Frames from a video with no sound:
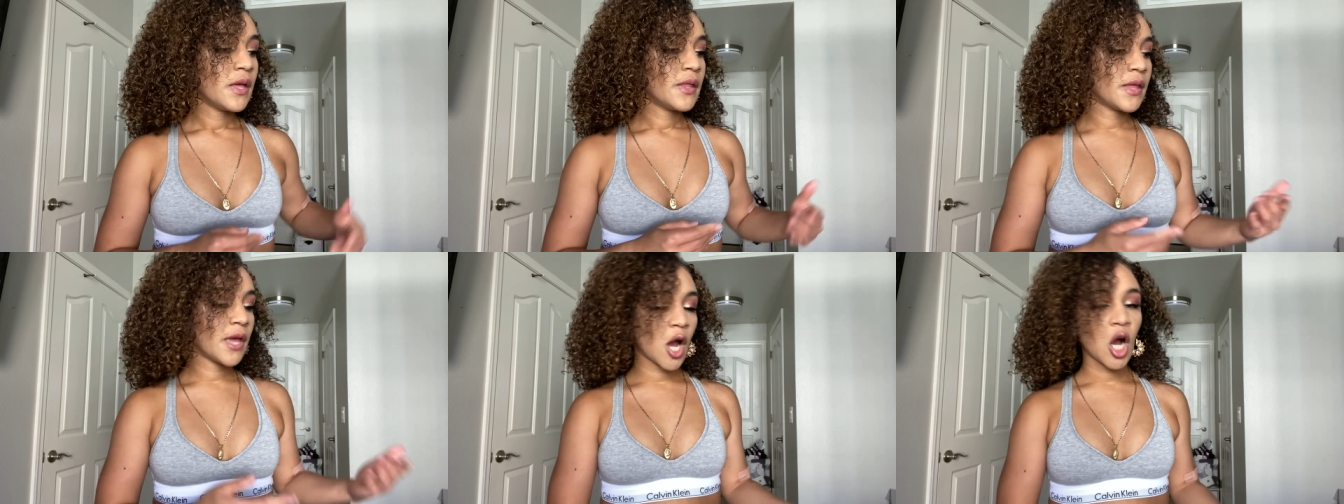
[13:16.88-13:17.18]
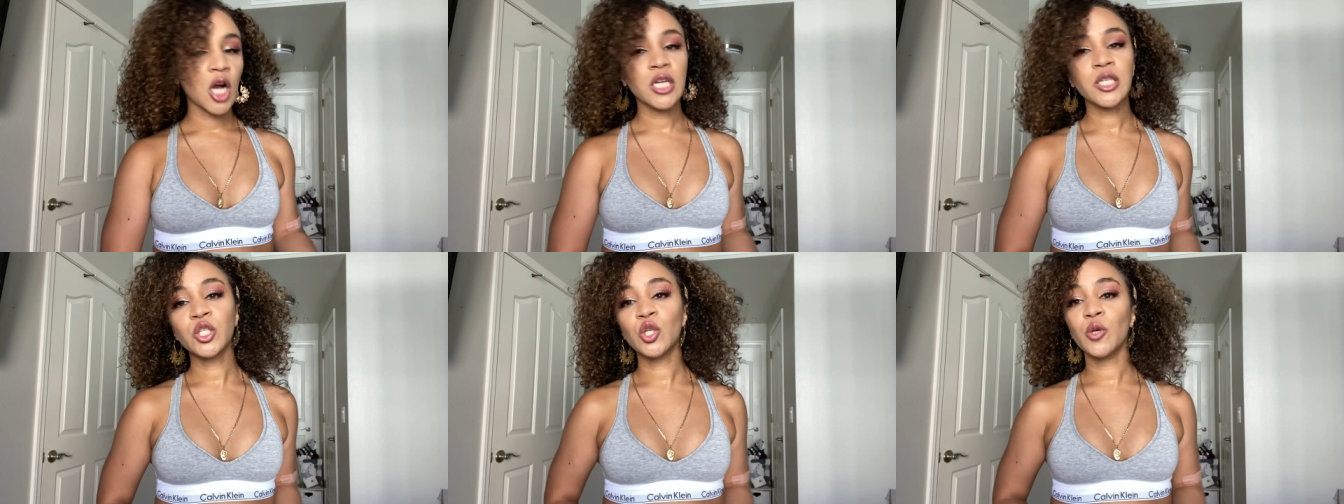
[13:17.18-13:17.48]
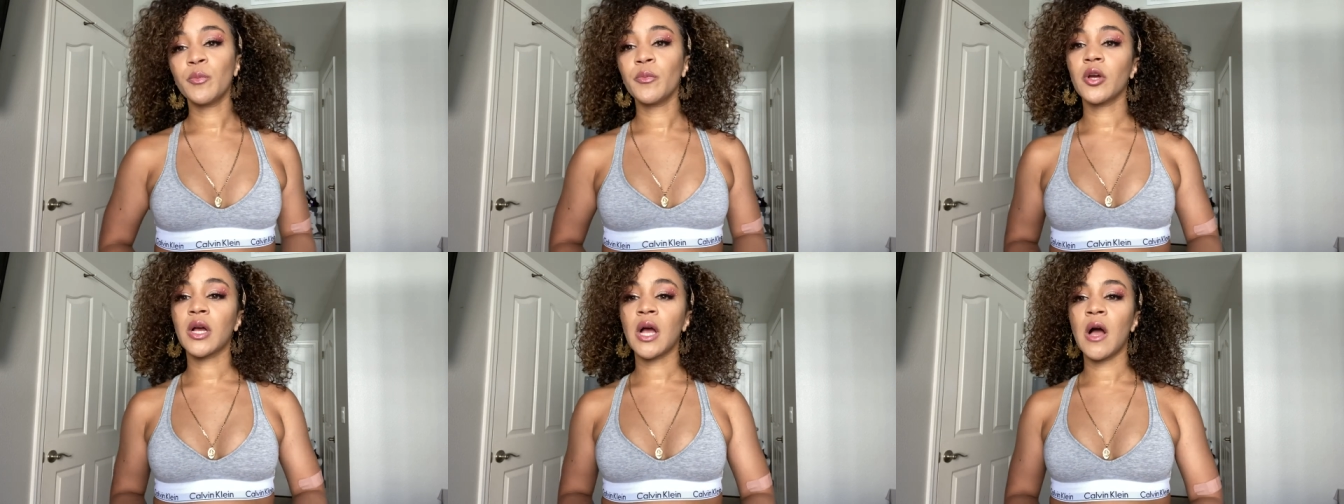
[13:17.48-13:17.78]
They are
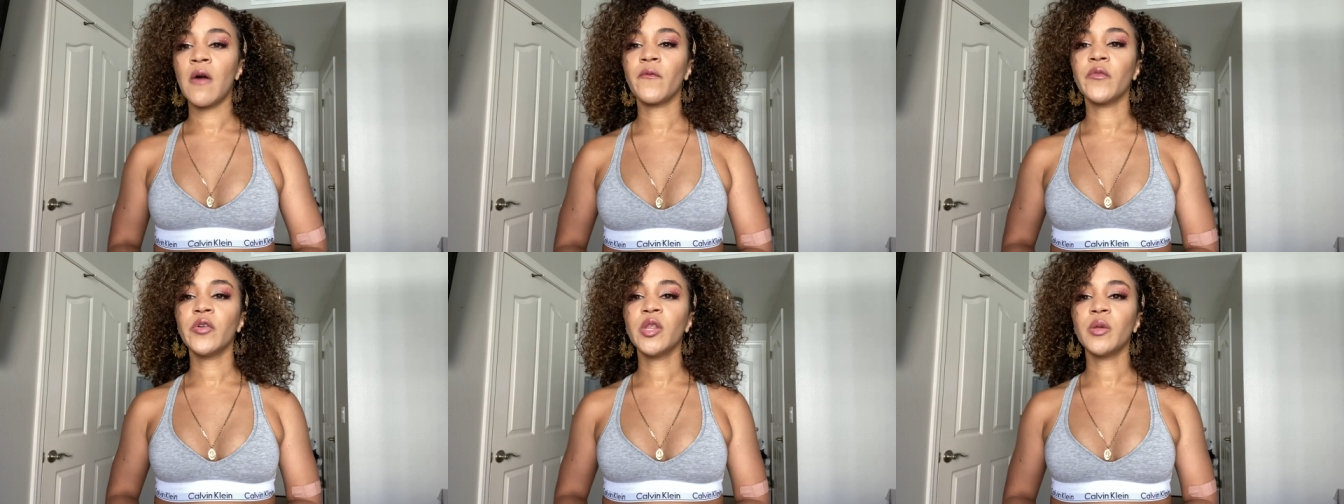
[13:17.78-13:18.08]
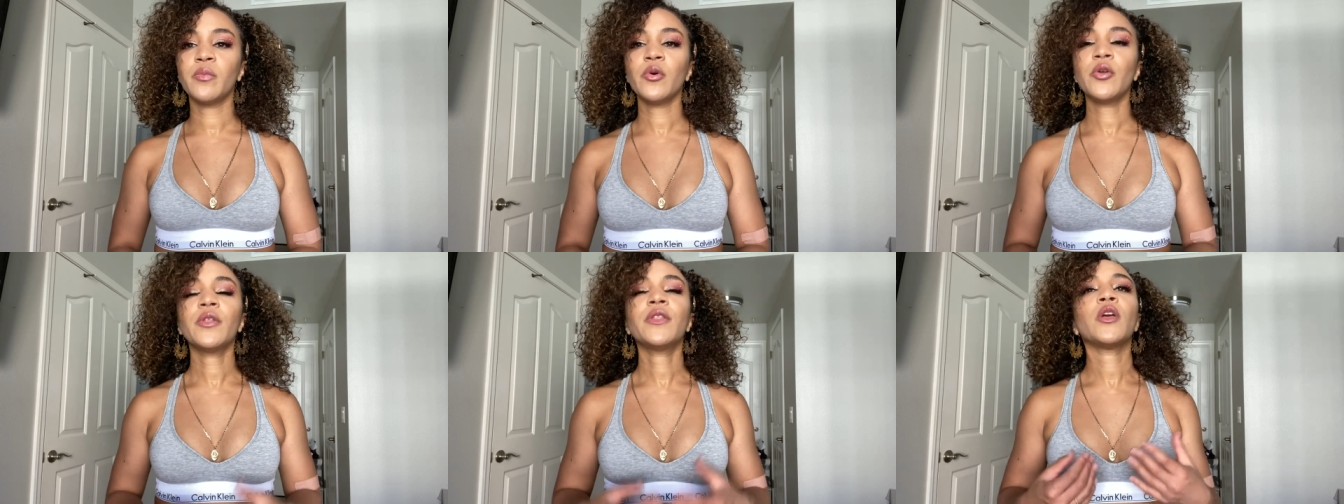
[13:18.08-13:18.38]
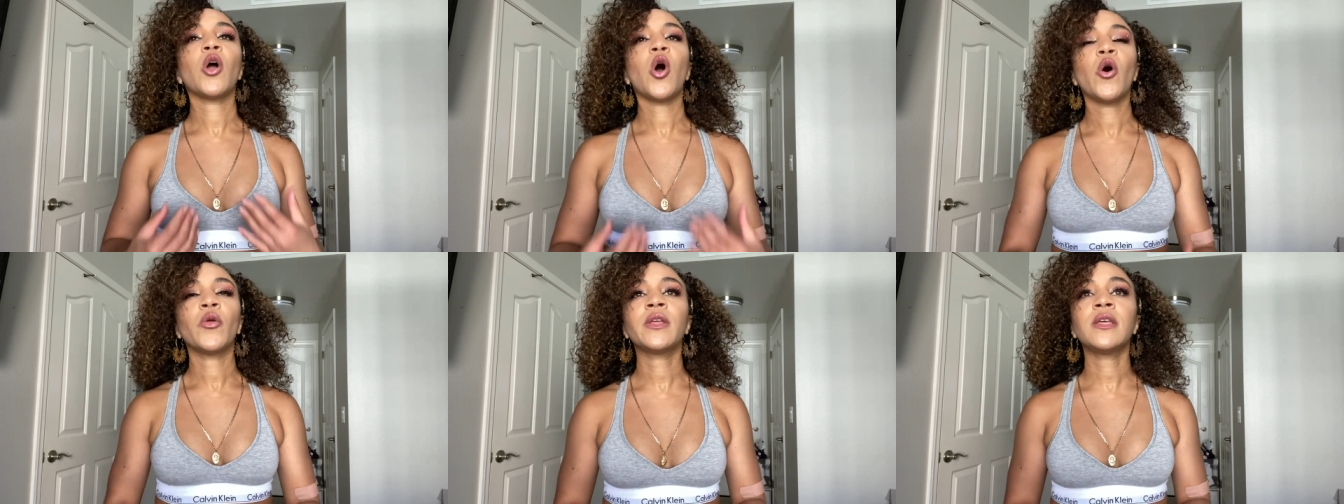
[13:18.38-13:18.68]
super comfortable.
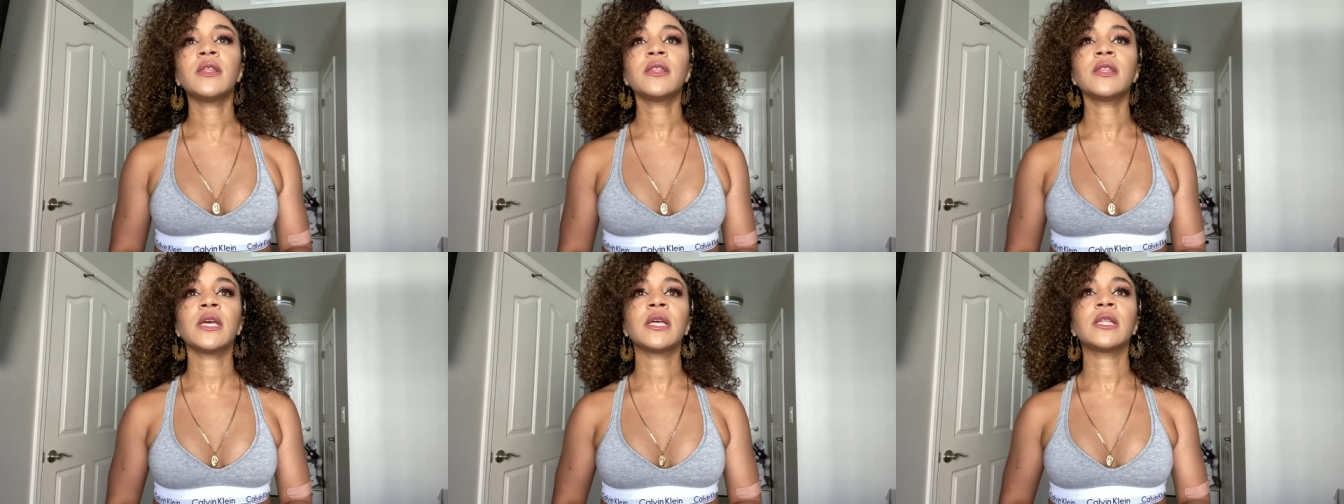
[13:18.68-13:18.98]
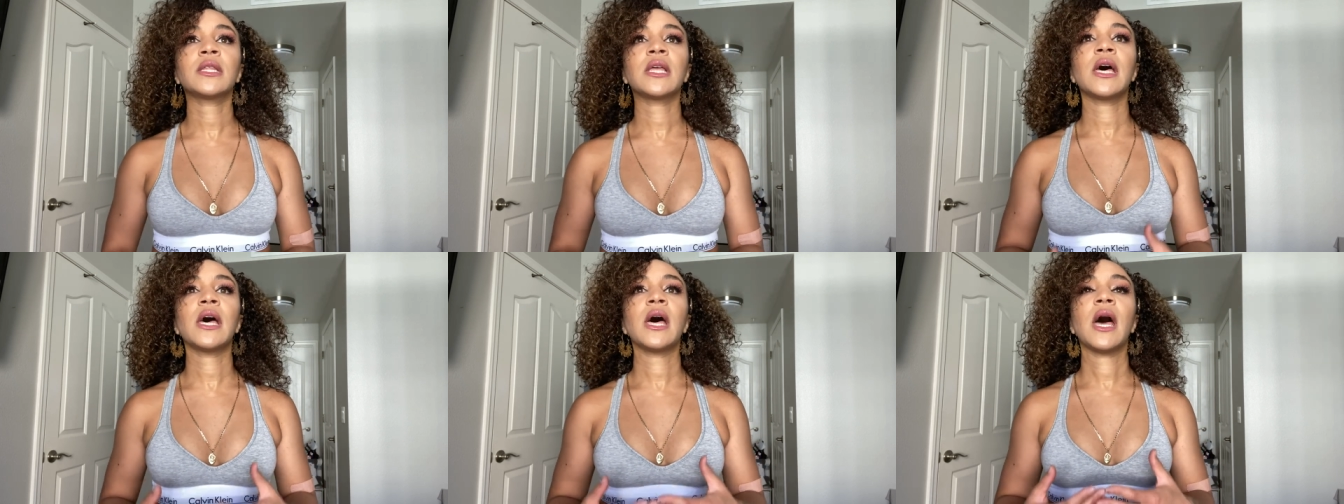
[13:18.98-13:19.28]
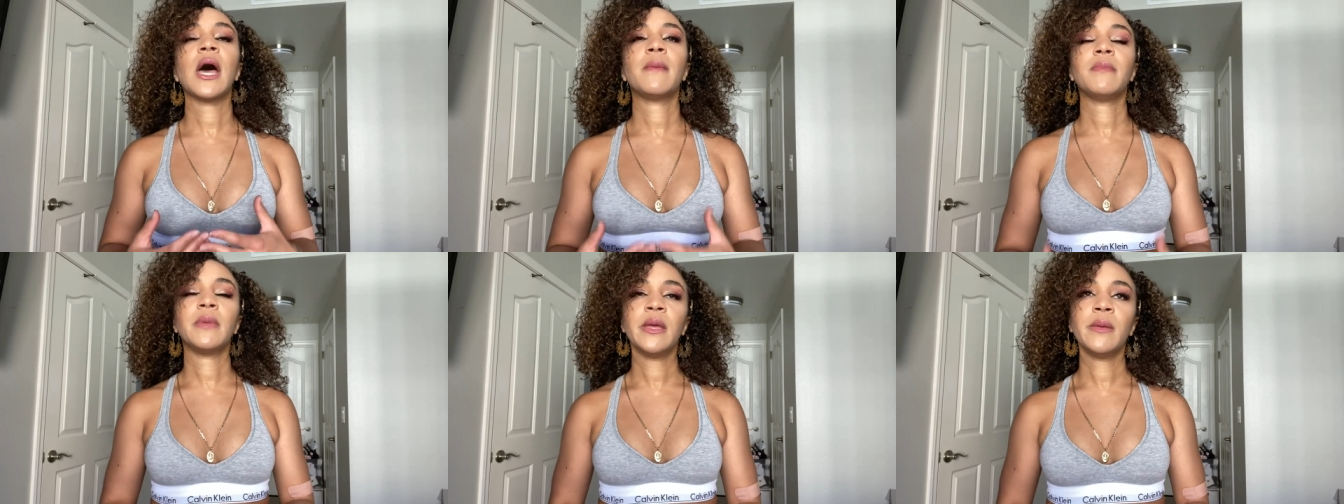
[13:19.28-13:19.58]
The only thing that
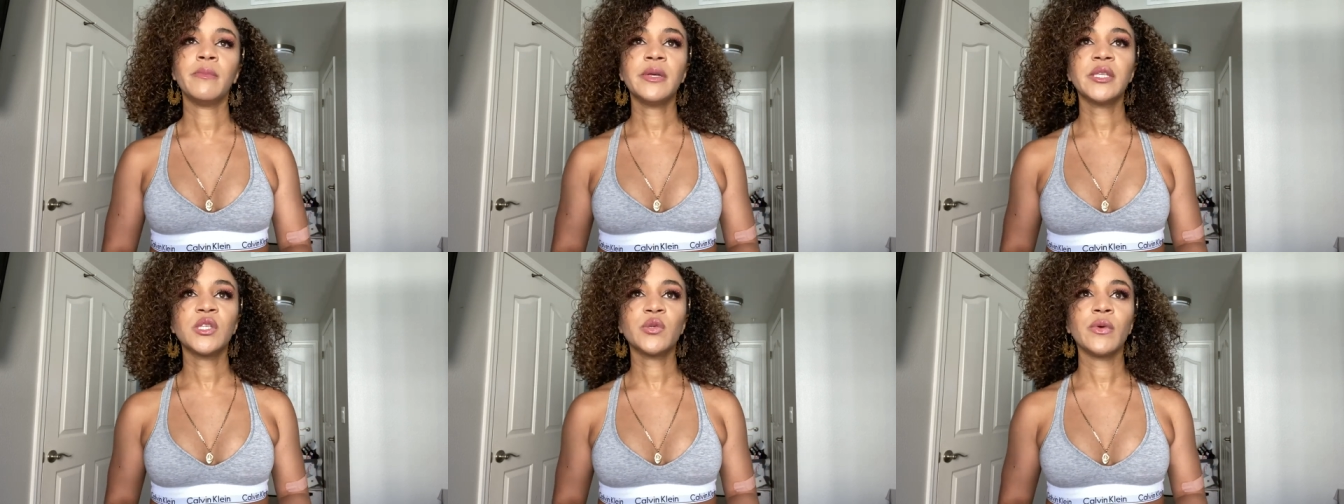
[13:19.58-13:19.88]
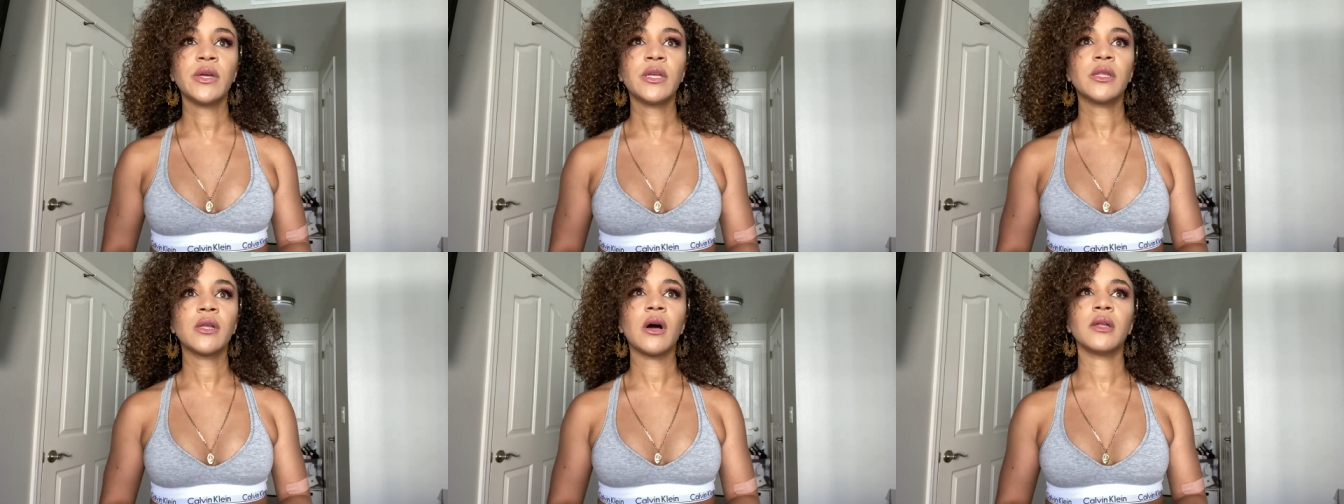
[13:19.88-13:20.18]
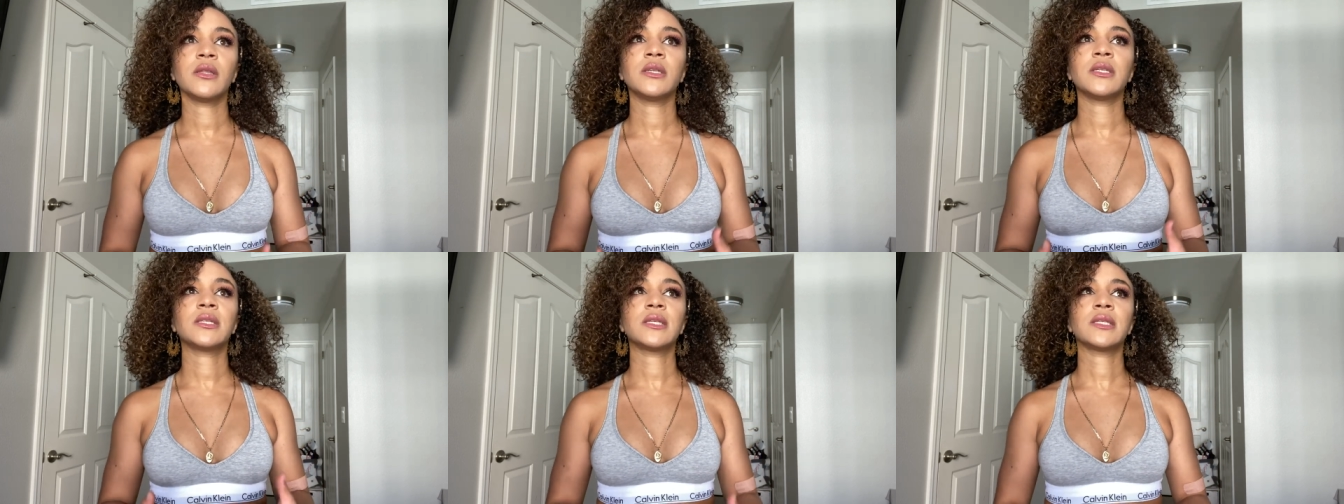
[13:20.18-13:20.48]
I'm in between
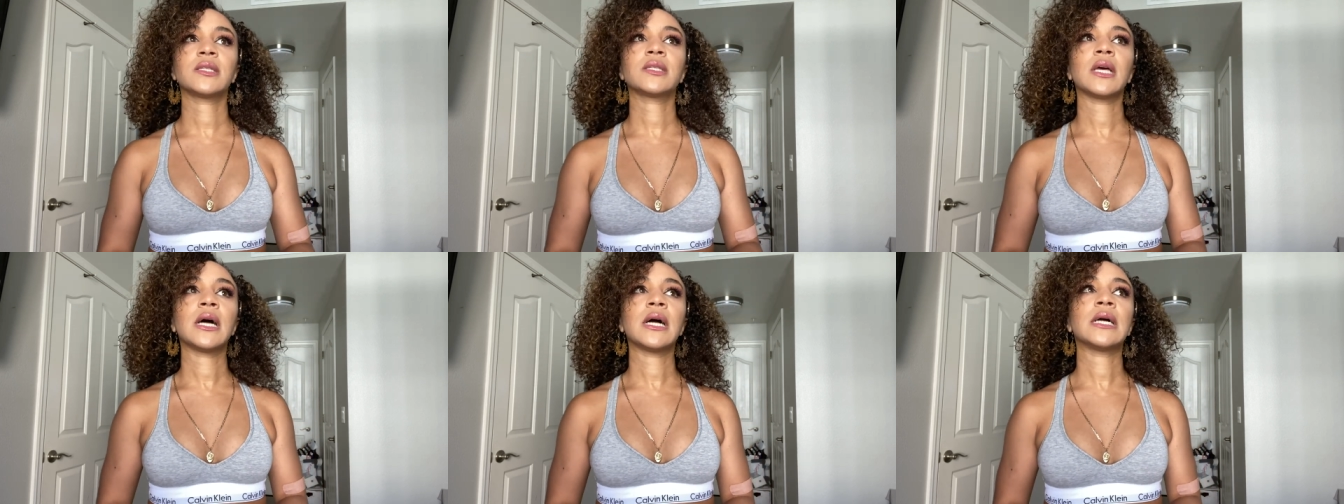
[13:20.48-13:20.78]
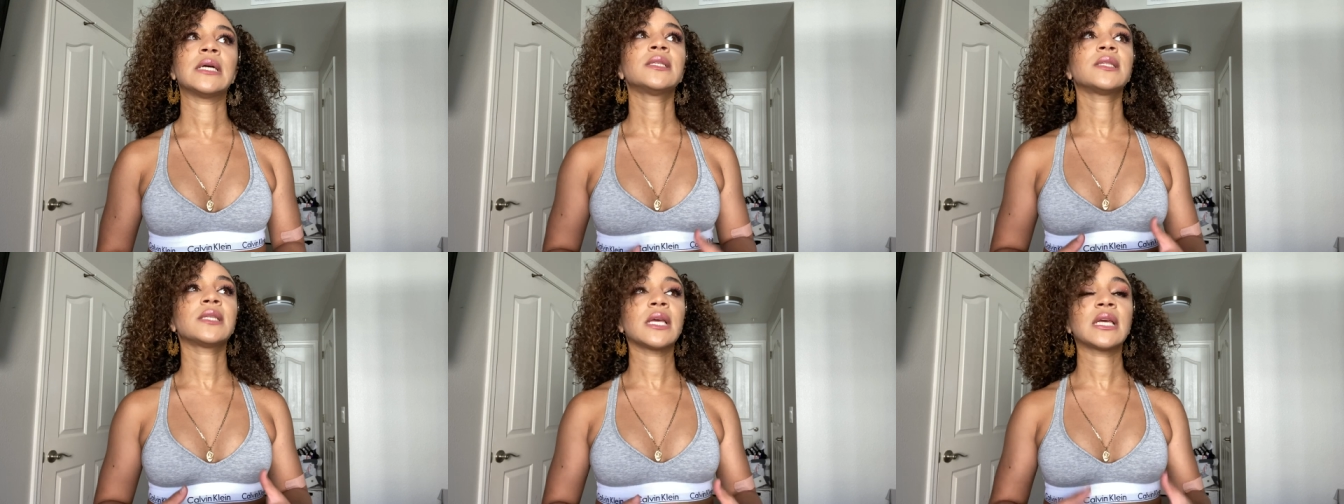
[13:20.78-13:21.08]
on is the size.